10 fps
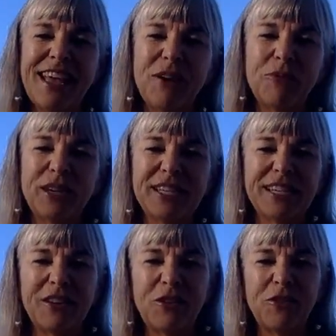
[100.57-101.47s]
And we
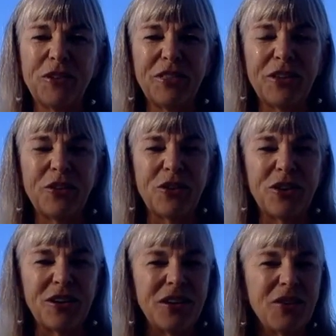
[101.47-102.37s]
sit over in the
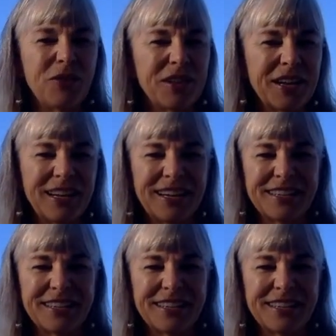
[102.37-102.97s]
corner with a little